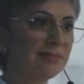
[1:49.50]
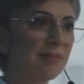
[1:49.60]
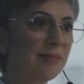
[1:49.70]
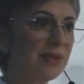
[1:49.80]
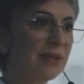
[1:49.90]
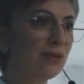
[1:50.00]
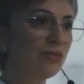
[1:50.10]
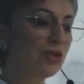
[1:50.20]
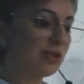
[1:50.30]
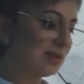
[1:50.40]
the synergy of
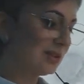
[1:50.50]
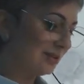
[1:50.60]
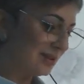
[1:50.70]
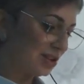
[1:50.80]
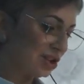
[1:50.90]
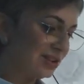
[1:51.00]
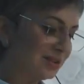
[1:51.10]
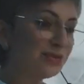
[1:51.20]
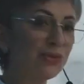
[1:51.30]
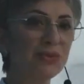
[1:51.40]
ADCs and
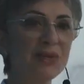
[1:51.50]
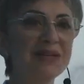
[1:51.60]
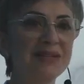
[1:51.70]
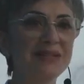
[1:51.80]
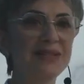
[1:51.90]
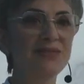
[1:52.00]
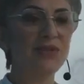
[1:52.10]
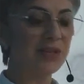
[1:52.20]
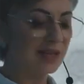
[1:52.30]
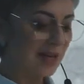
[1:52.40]
NK cells opens
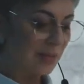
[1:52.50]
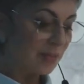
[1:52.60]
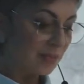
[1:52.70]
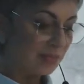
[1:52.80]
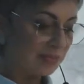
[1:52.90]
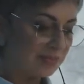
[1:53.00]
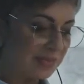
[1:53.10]
new doors in cancer